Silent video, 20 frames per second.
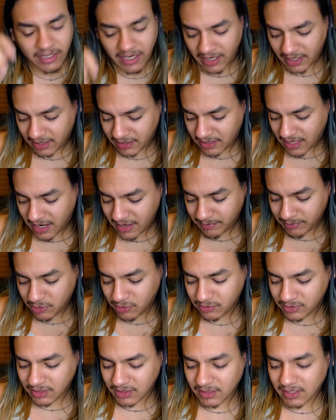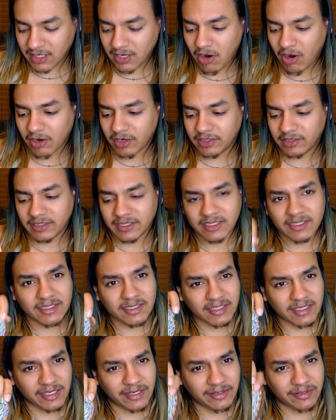And I'm using the Heartland
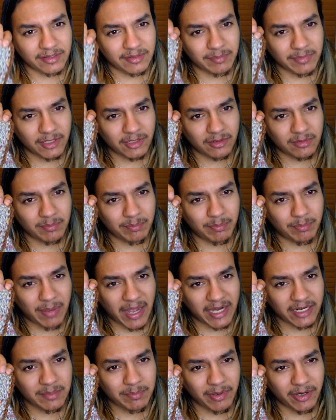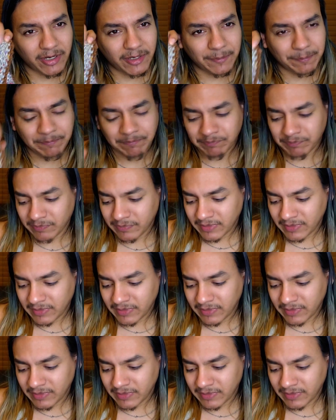here in the middle body part,